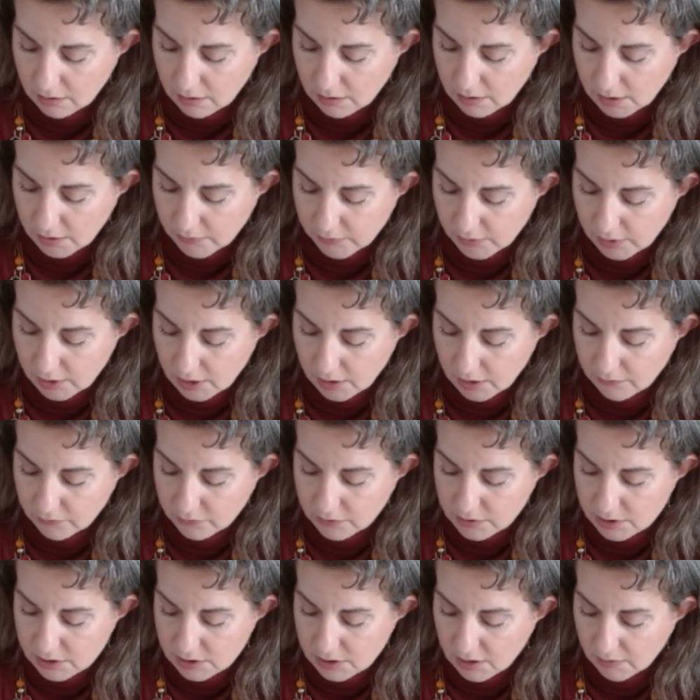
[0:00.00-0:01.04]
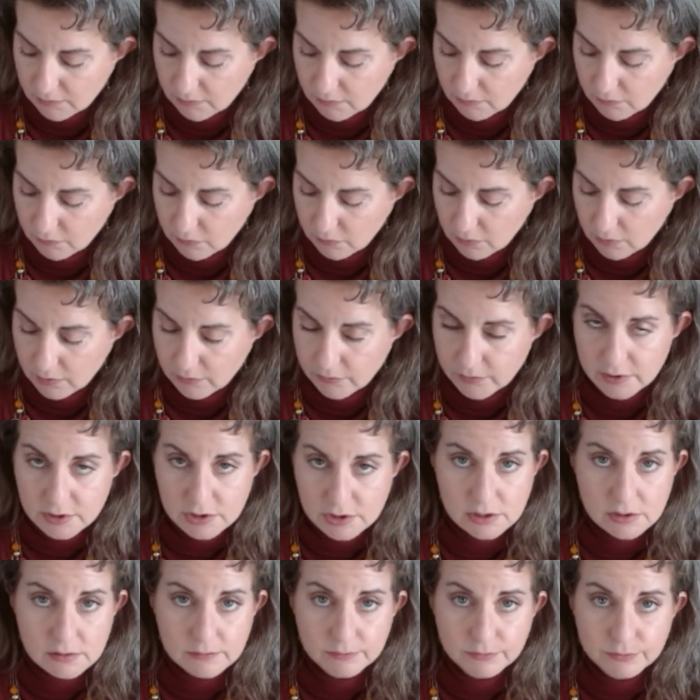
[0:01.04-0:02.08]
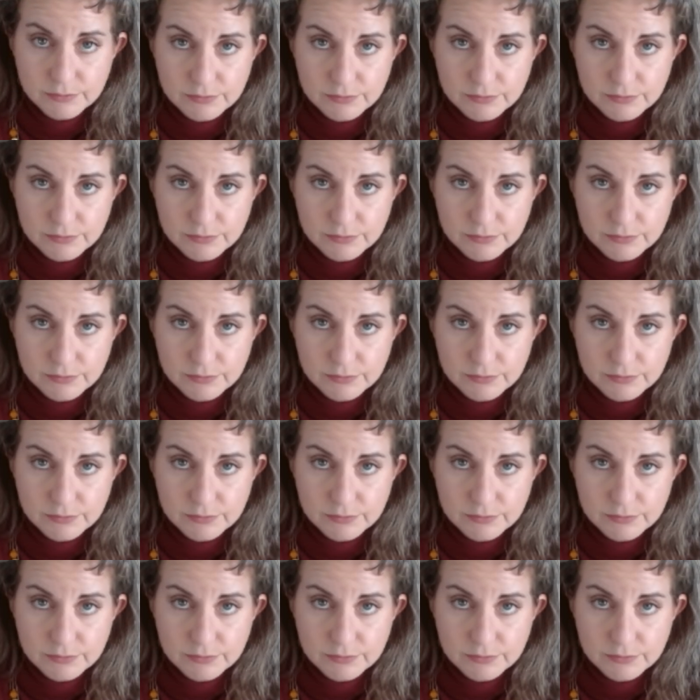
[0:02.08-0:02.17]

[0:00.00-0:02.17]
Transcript: Every gift is given for a reason.